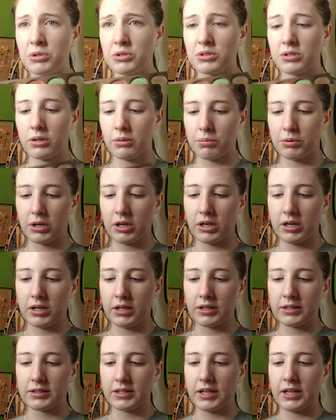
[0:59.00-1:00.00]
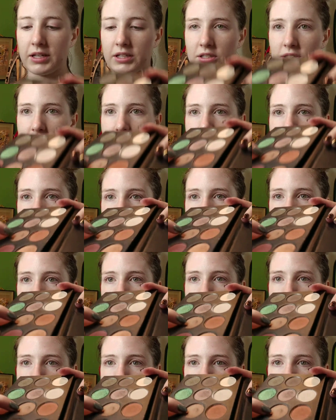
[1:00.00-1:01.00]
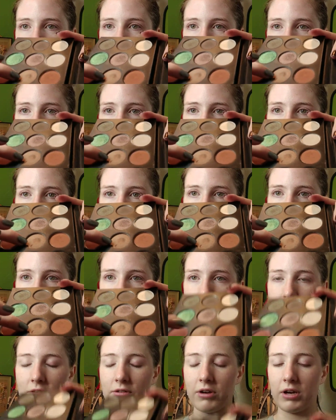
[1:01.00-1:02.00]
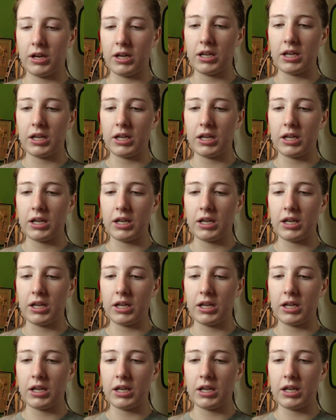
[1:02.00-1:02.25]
most of the products. I accidentally nicked this pan right